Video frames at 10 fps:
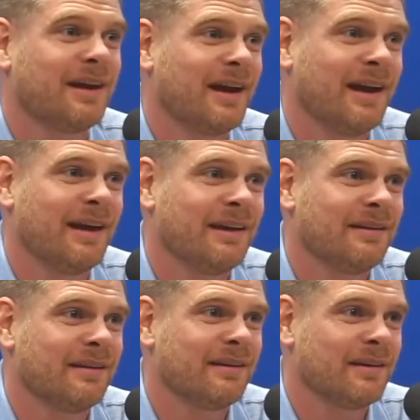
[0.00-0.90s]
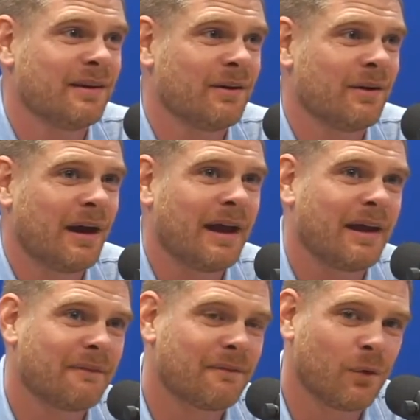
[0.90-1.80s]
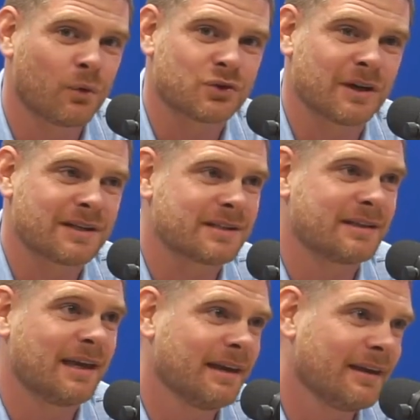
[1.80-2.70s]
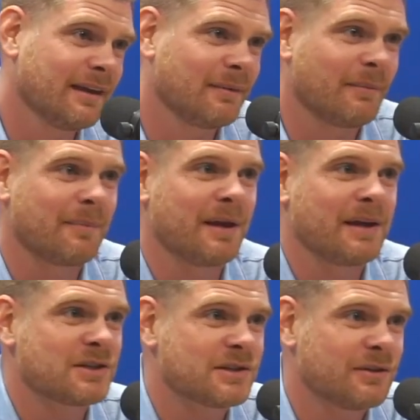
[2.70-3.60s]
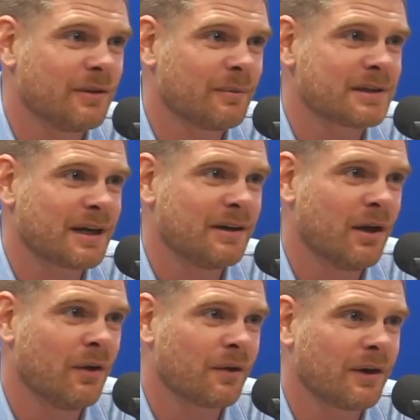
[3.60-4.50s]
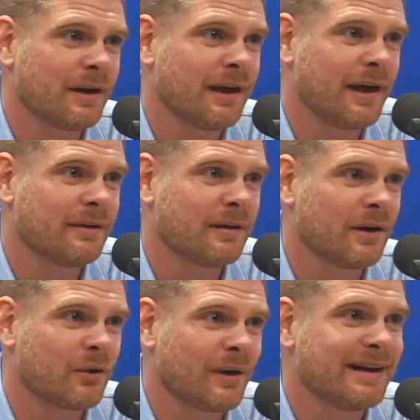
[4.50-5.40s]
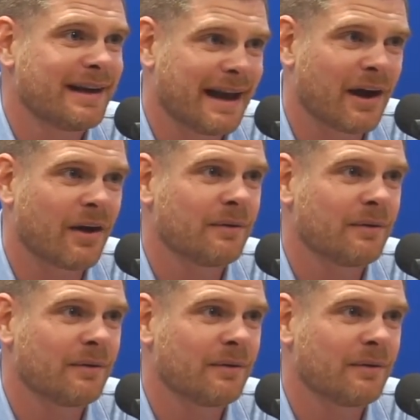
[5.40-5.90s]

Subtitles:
And I have full trust sending my patients to them because I know they're going to get a great care and